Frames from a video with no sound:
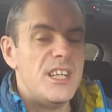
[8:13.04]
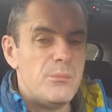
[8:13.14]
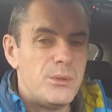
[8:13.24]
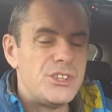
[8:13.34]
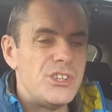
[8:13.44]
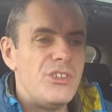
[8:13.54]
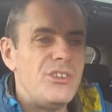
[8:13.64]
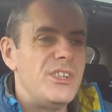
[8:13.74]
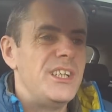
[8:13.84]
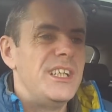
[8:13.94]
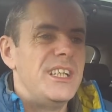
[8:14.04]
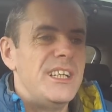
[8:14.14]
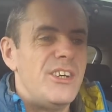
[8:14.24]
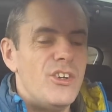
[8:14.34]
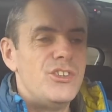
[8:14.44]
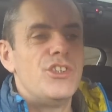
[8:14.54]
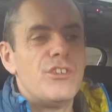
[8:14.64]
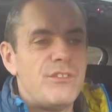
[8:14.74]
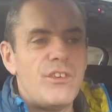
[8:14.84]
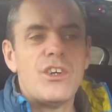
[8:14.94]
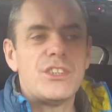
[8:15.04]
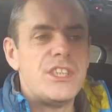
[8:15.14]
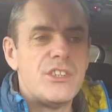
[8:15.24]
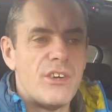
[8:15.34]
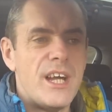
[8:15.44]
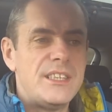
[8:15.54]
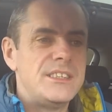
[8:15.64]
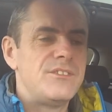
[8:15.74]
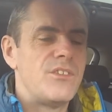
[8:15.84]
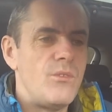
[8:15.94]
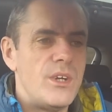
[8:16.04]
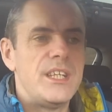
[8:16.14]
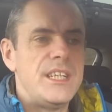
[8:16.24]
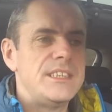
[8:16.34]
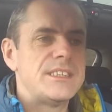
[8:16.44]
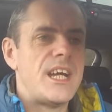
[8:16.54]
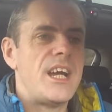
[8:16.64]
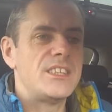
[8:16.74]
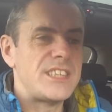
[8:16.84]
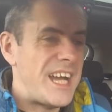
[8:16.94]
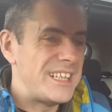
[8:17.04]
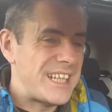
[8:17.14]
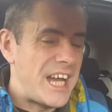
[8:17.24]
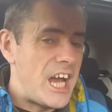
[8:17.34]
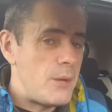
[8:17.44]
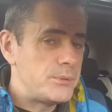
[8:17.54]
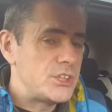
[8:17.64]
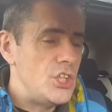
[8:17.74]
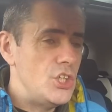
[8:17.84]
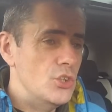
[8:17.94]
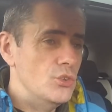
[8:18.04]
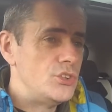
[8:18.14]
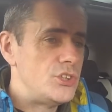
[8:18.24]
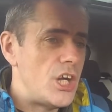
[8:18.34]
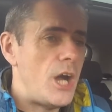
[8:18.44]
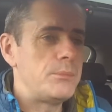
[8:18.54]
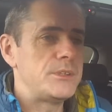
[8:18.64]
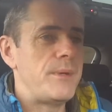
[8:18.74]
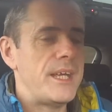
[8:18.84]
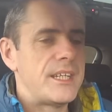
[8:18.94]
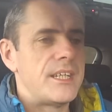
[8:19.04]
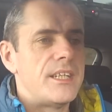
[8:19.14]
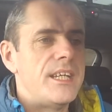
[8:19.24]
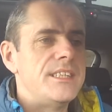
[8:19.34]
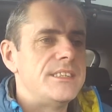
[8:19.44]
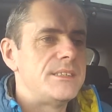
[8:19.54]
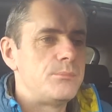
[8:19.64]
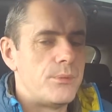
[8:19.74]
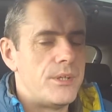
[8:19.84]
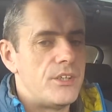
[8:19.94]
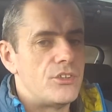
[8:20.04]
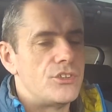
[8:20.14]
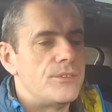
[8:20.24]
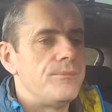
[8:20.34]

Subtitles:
But you know, under 40 grand for one of these cars at absolute top spec is pretty good.